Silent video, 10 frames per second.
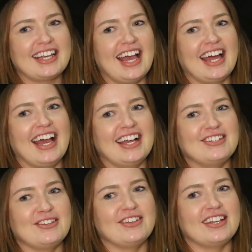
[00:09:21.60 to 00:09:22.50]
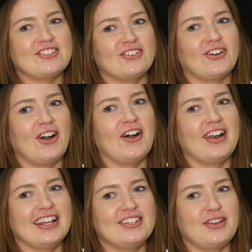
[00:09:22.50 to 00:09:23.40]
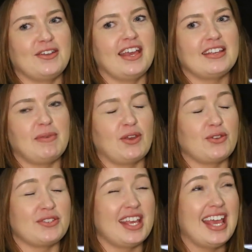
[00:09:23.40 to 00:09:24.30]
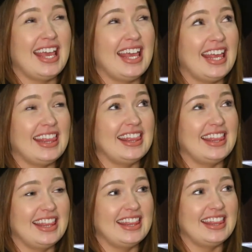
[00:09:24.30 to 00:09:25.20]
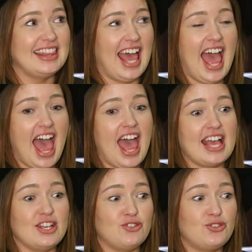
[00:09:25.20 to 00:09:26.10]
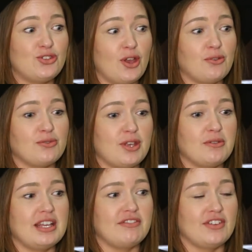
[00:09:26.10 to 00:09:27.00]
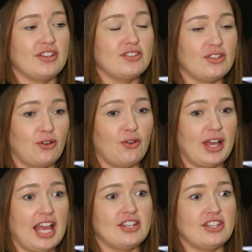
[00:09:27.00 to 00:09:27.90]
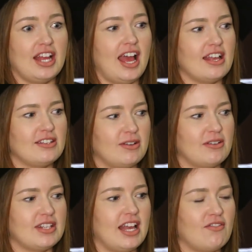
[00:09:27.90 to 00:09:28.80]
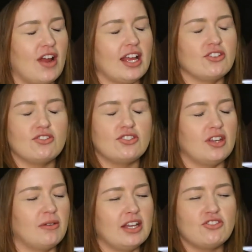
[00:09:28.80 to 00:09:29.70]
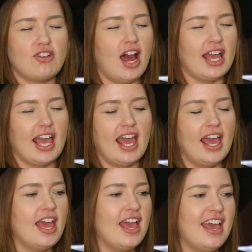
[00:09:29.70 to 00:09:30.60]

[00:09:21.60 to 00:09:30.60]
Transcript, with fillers: can I do this or can't I do this, because the hair is so so different to Caucasian hair. So I was like, right, just do it, try it,